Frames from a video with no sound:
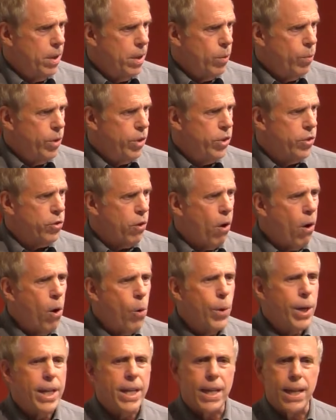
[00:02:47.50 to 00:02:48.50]
which is
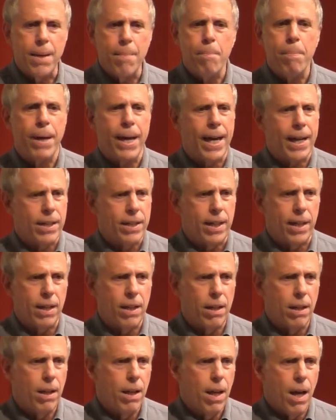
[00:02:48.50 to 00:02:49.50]
already
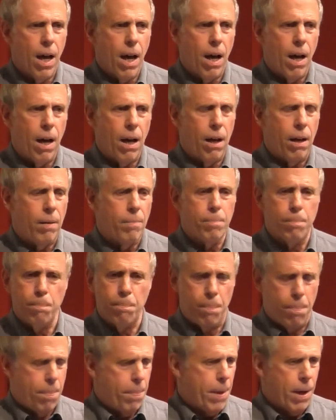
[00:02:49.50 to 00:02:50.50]
impacting
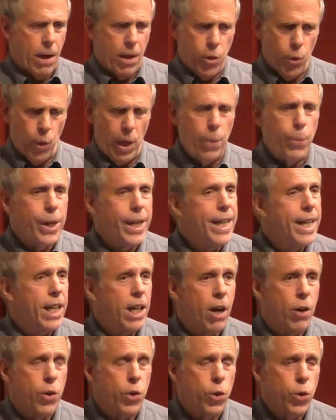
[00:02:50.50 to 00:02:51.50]
the way we get
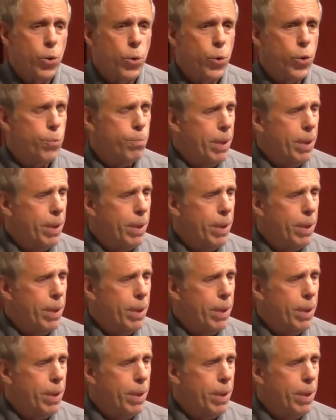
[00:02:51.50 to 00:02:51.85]
our news,